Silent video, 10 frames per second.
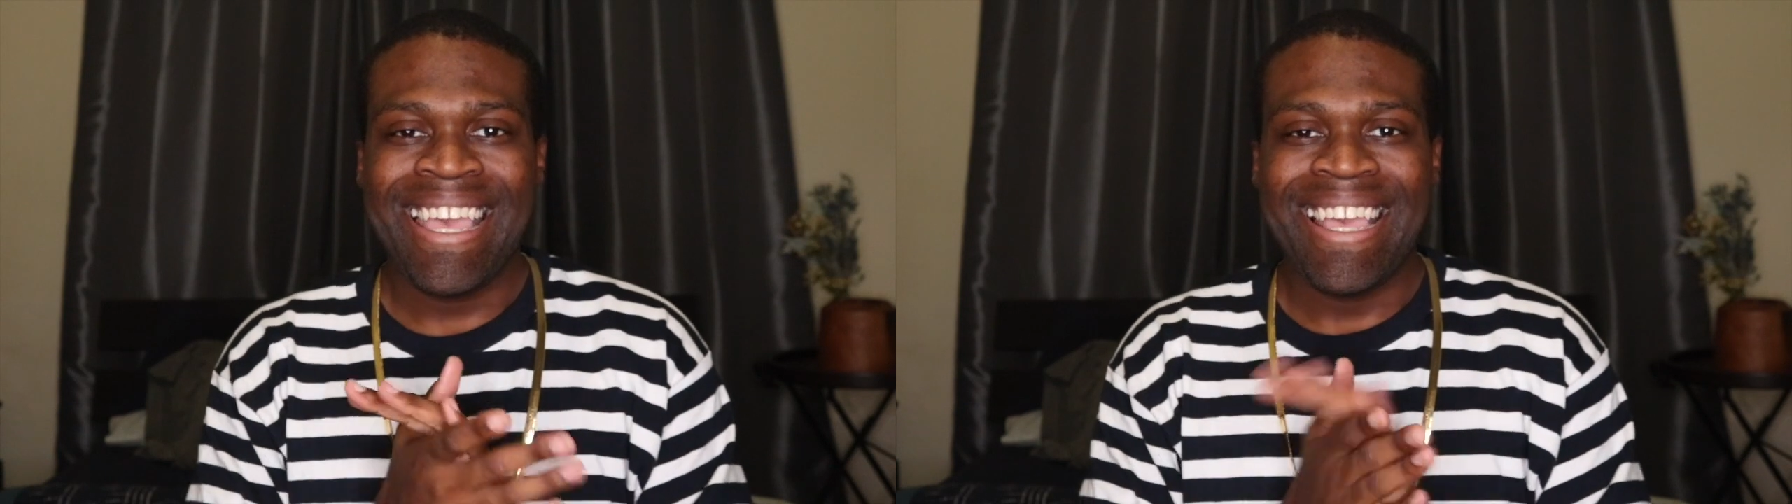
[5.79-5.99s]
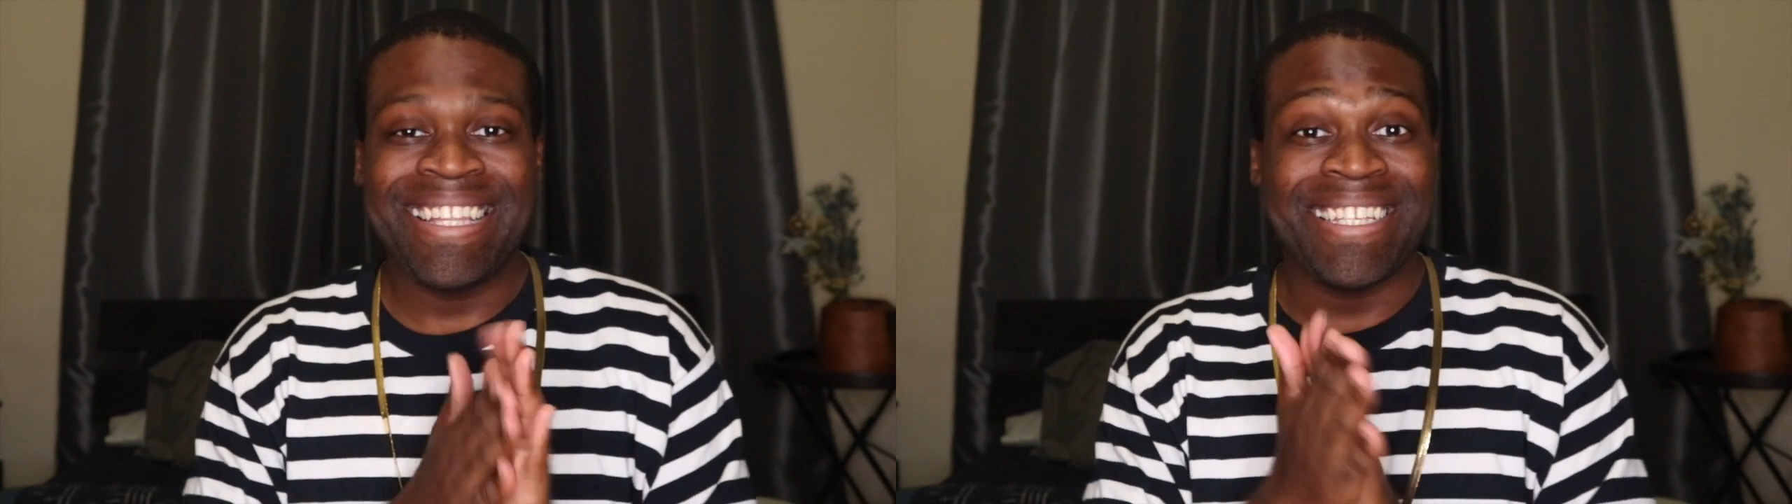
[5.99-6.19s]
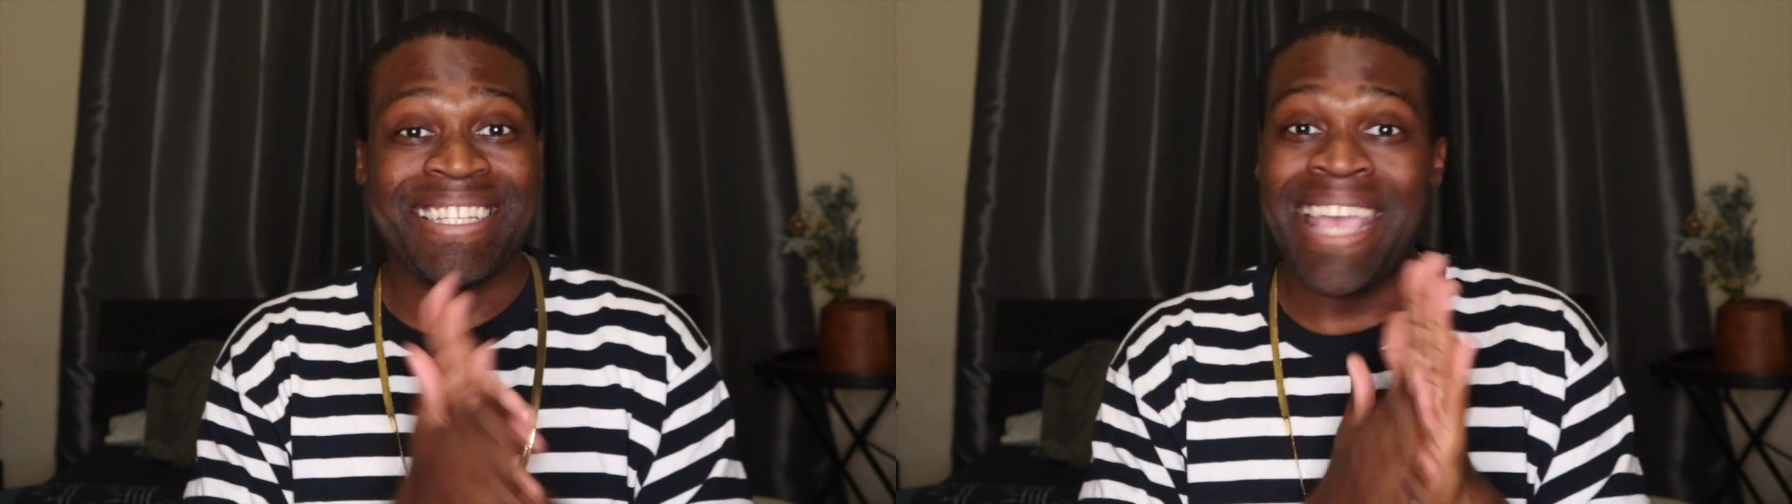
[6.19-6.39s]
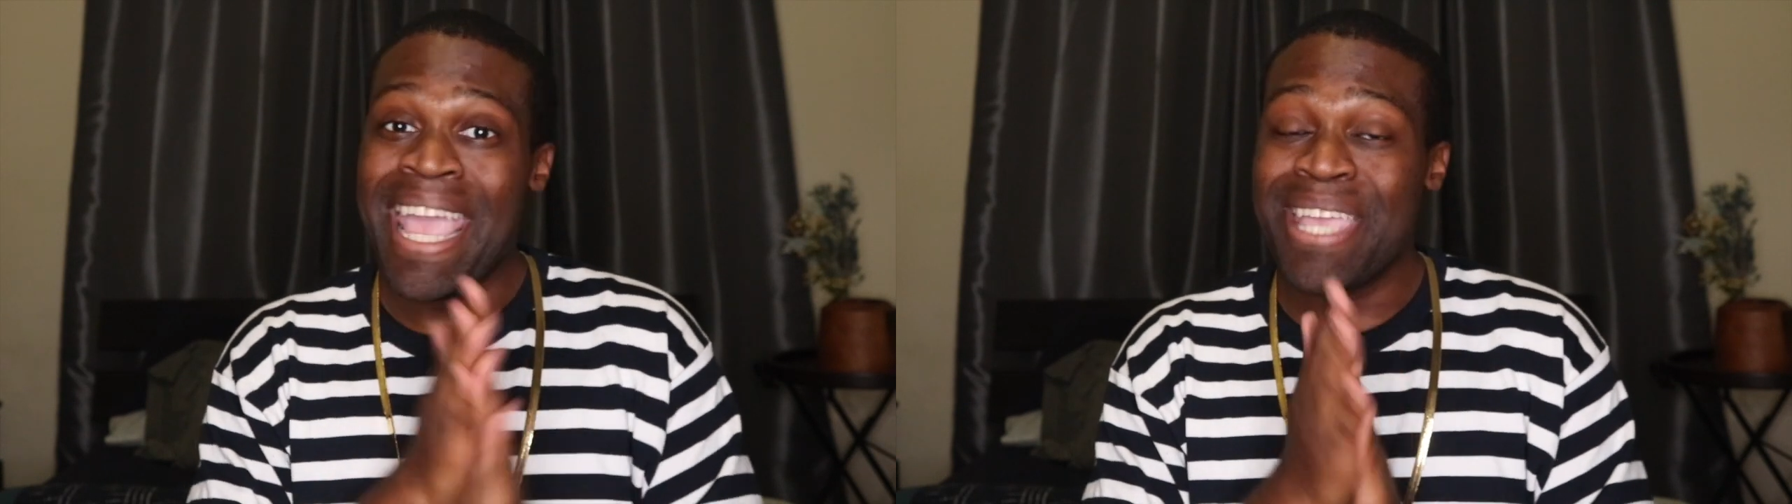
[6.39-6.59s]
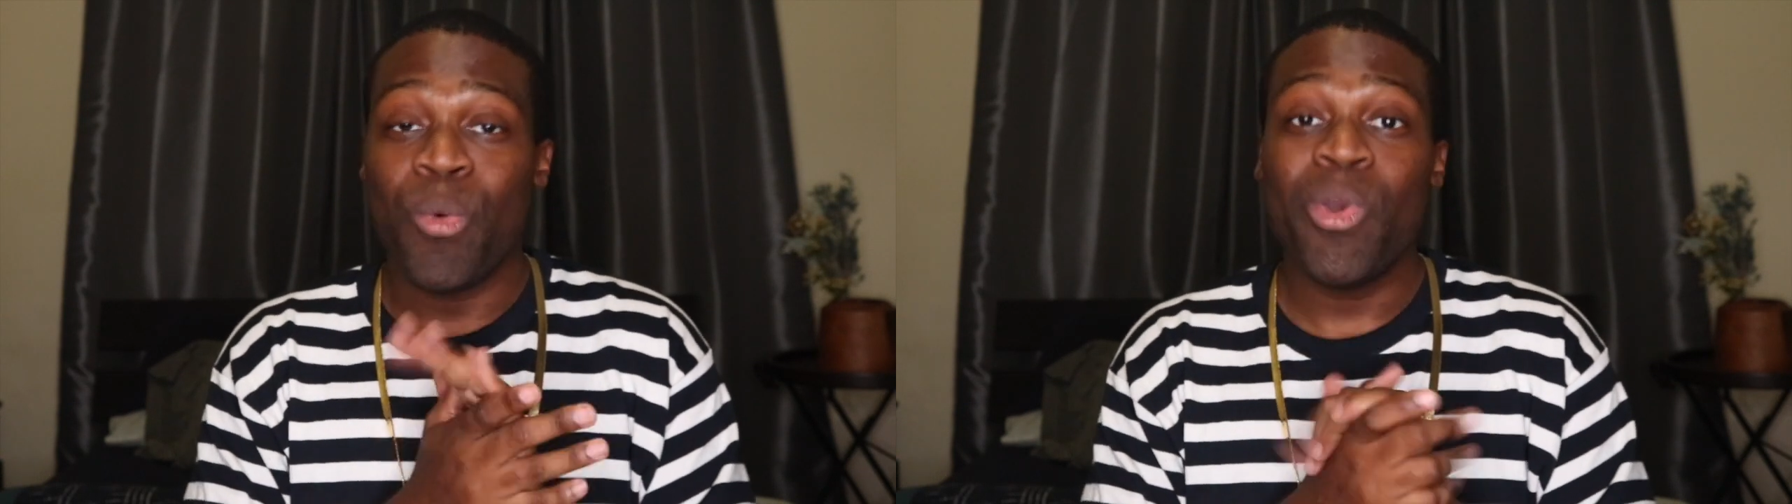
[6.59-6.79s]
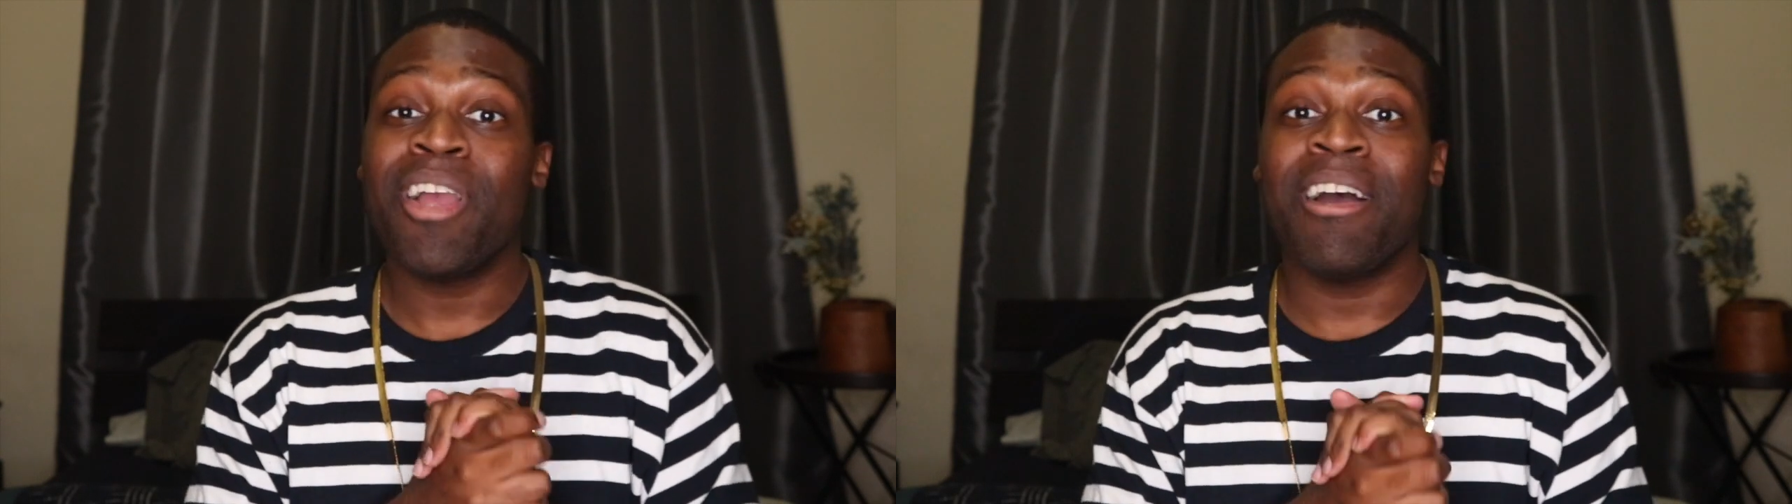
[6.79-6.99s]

And today we are